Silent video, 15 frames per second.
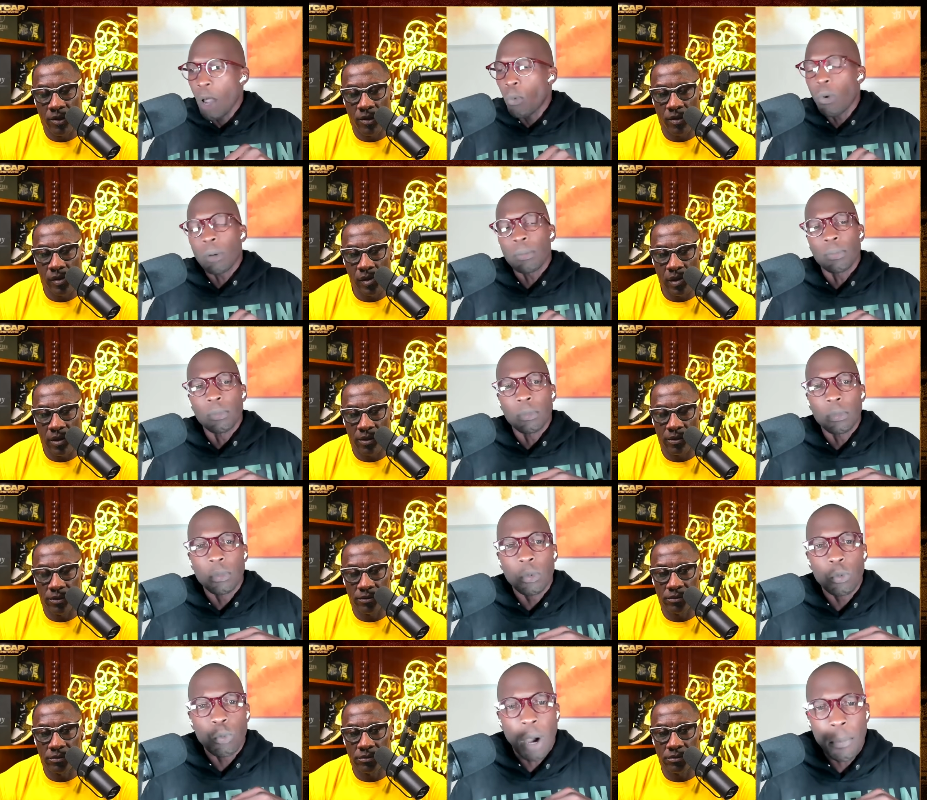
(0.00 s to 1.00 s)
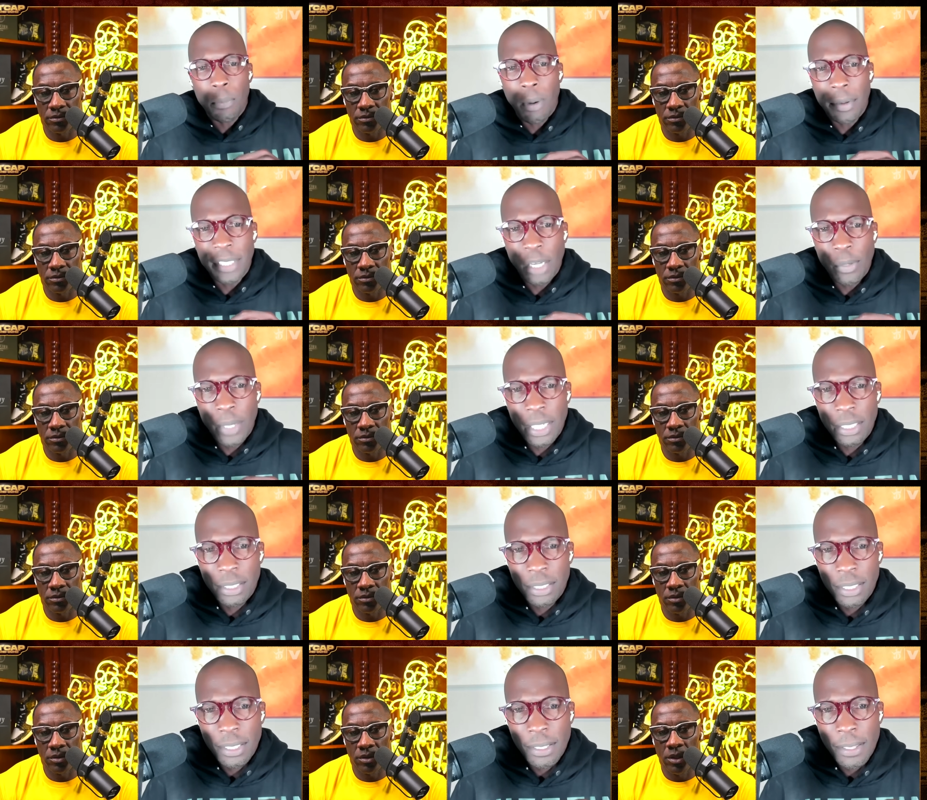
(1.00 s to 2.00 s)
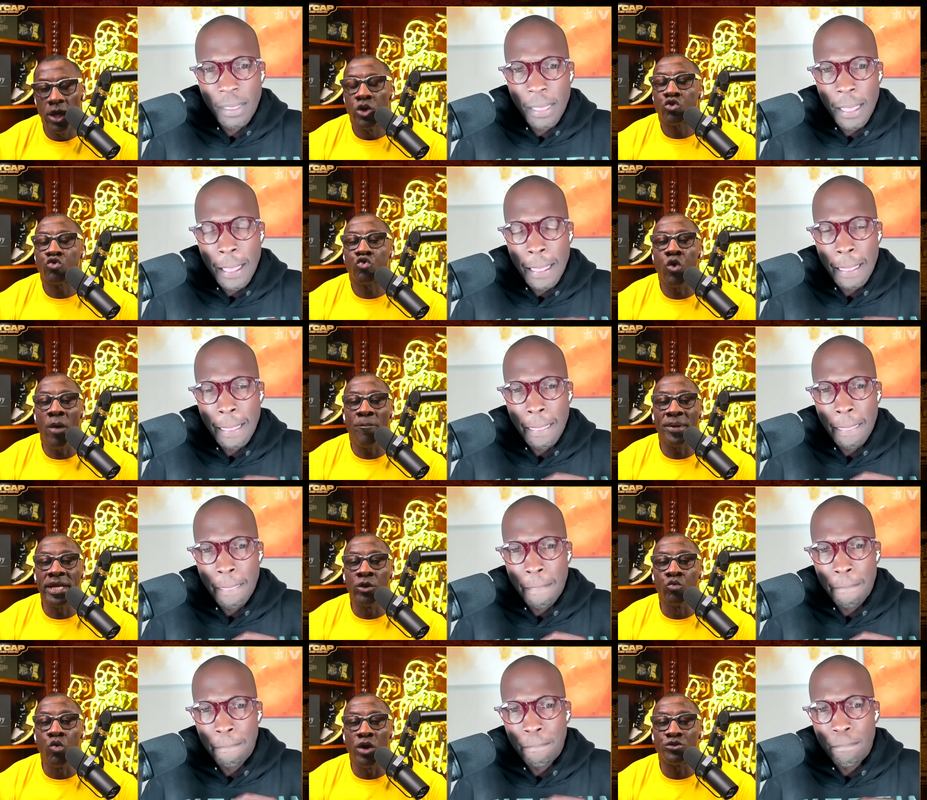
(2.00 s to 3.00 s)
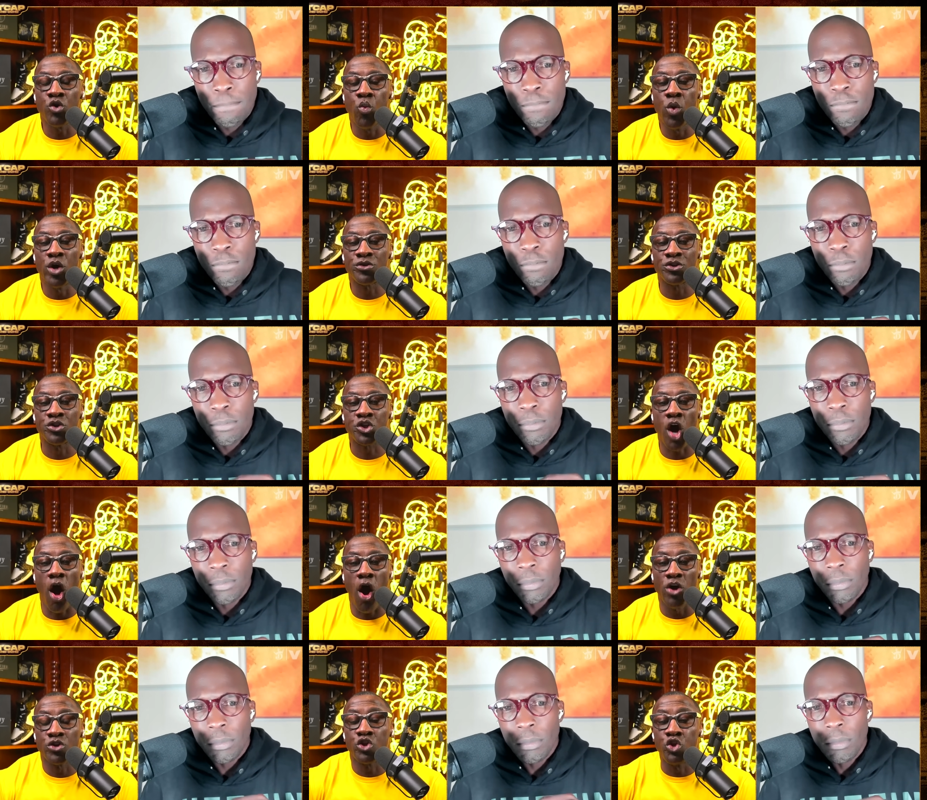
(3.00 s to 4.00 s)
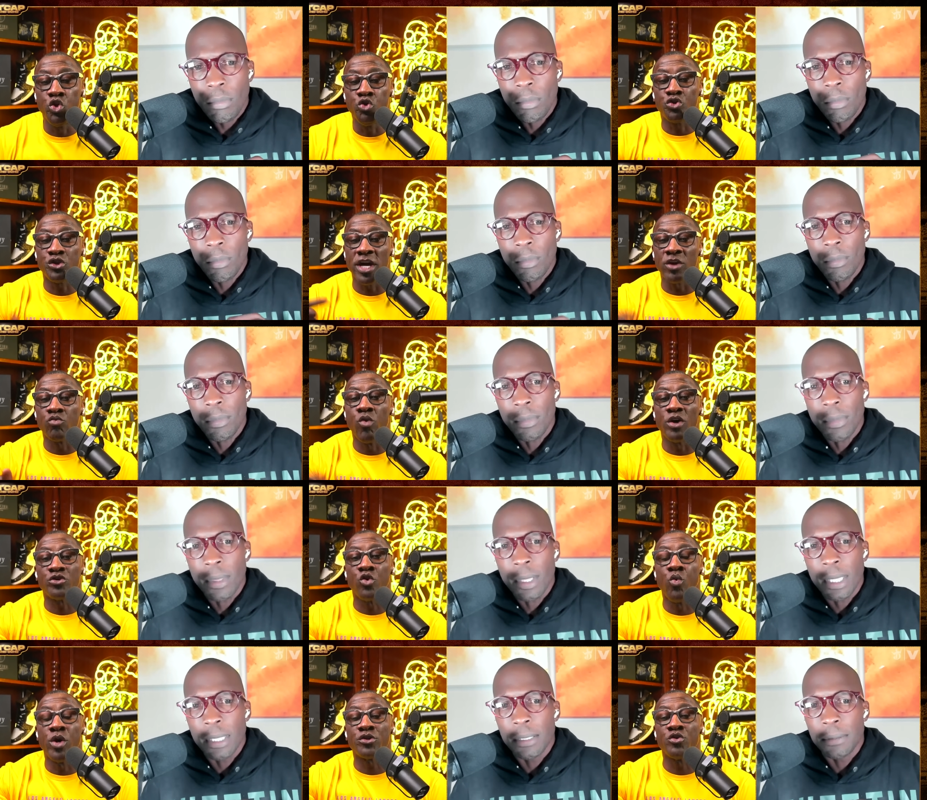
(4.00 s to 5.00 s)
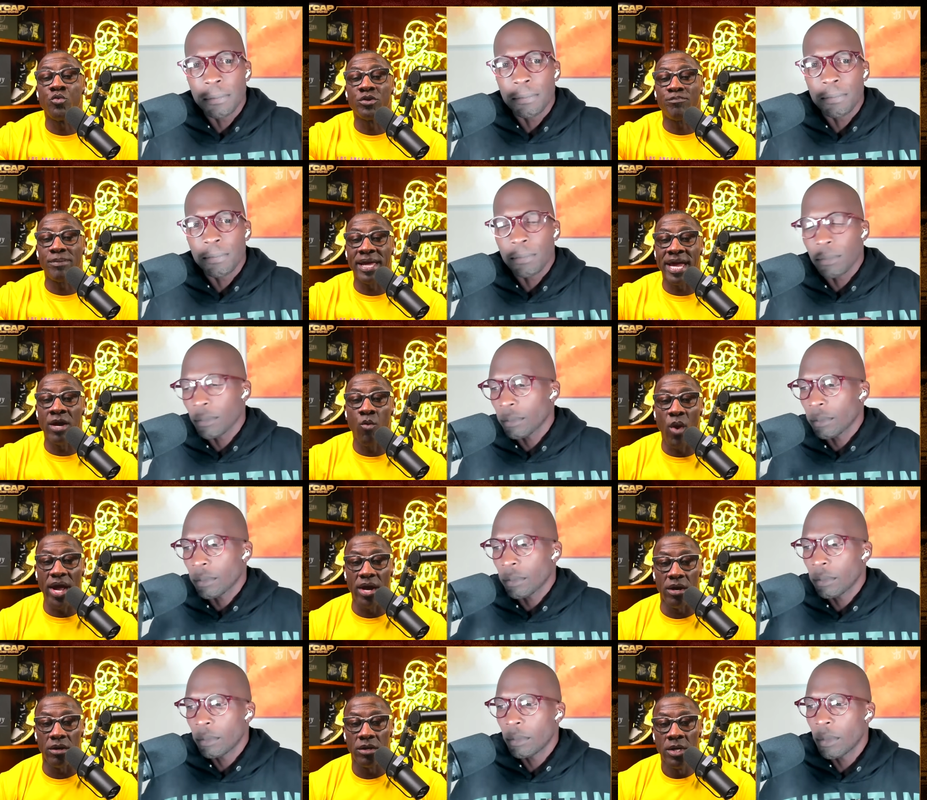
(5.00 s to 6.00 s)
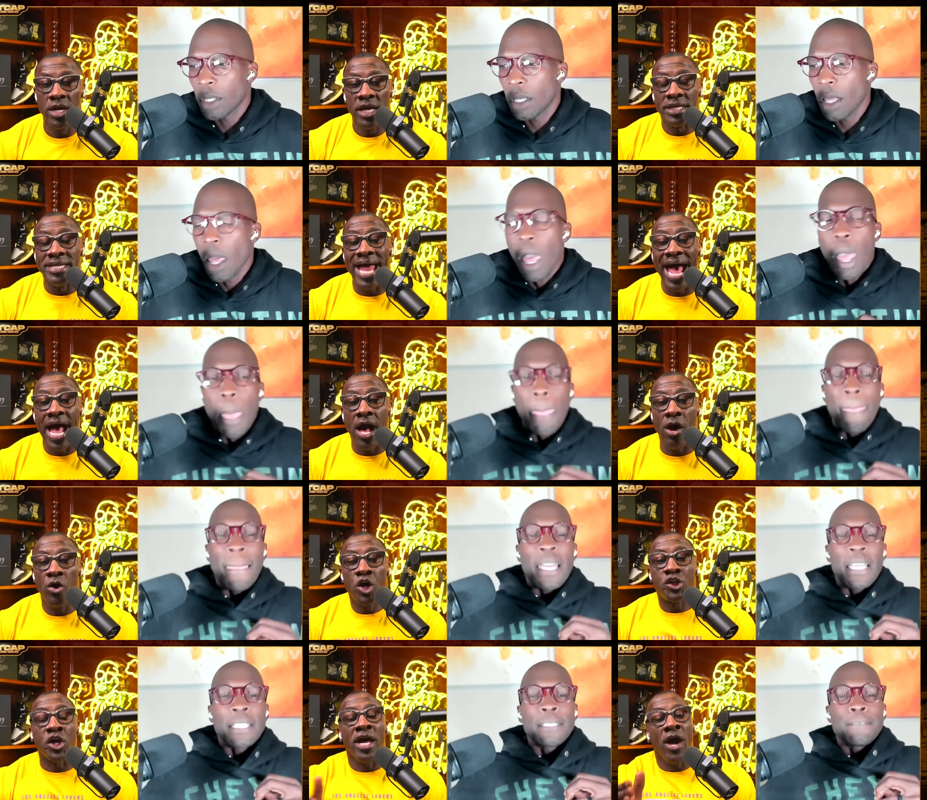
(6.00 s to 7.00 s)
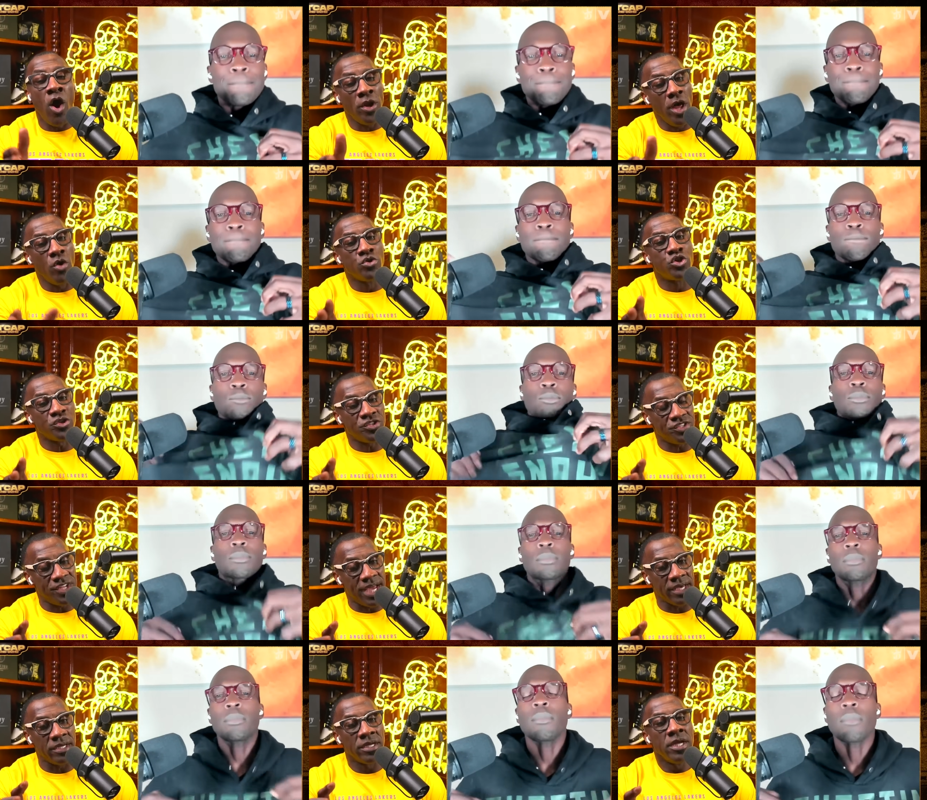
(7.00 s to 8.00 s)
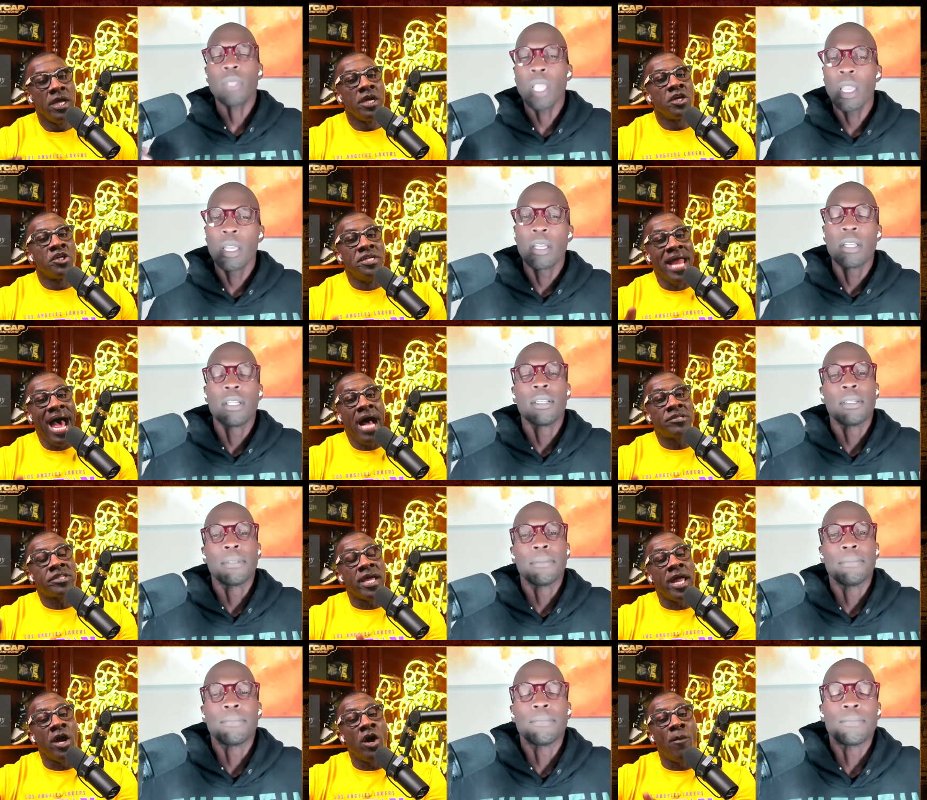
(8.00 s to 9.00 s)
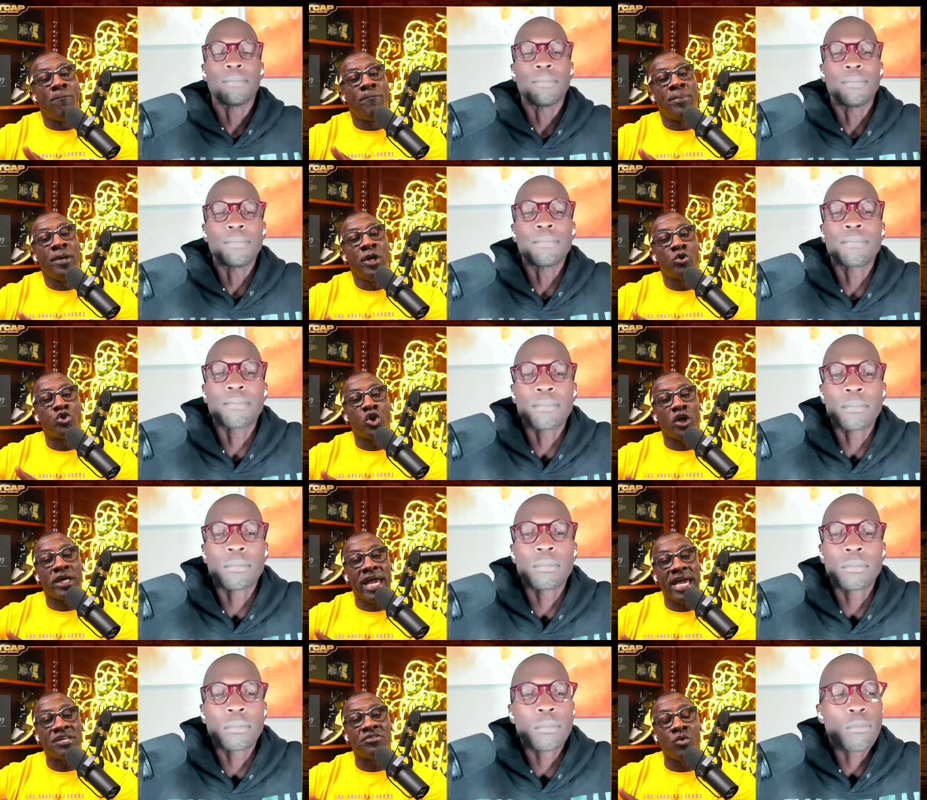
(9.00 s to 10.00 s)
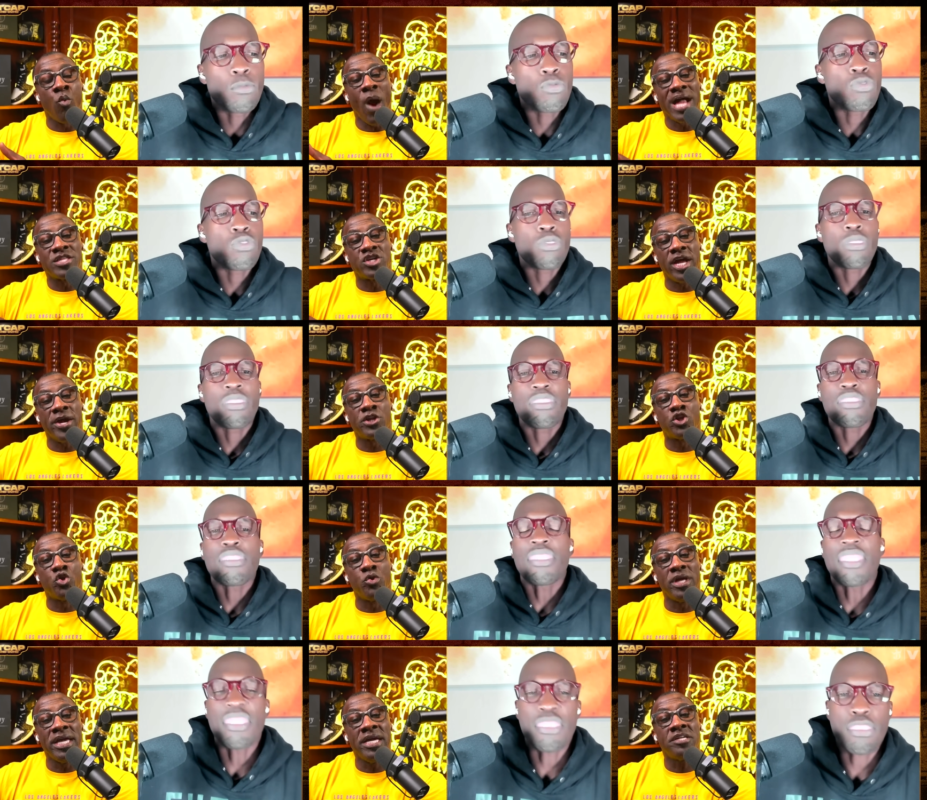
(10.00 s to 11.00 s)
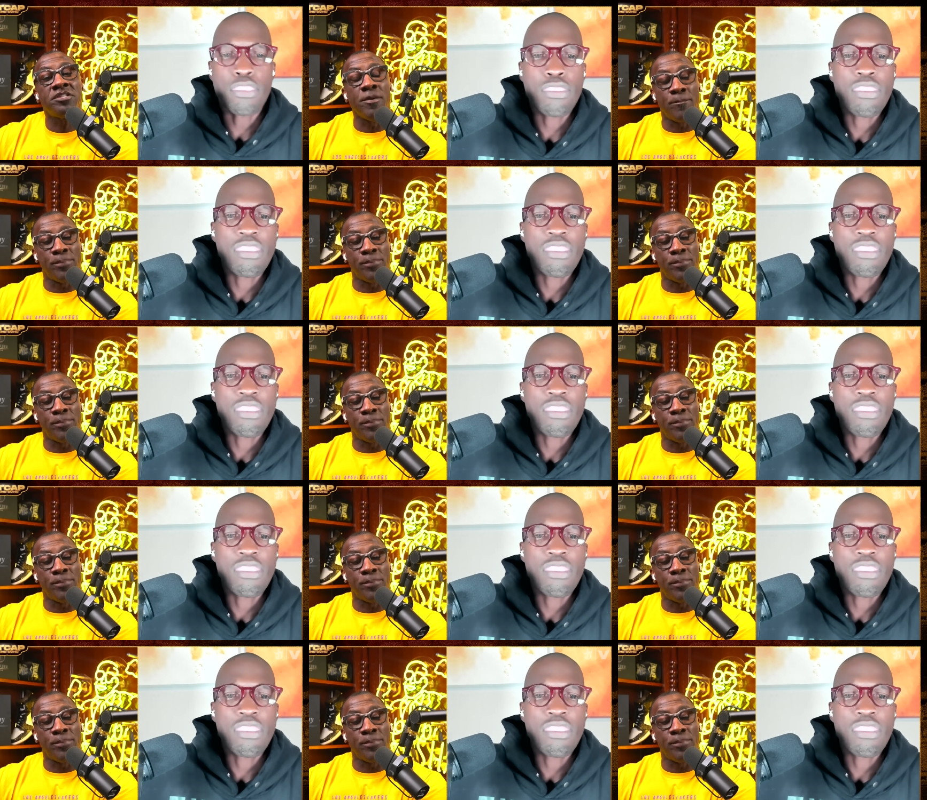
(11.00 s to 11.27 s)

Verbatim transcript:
Speaker 1: Well, why, why was that what? trumpeting Russell Wilson's cause, You said Russell Wilson was playing well. Now, to hold on just a second. Now, to help build your case why Jerry Jeudy mm. isn't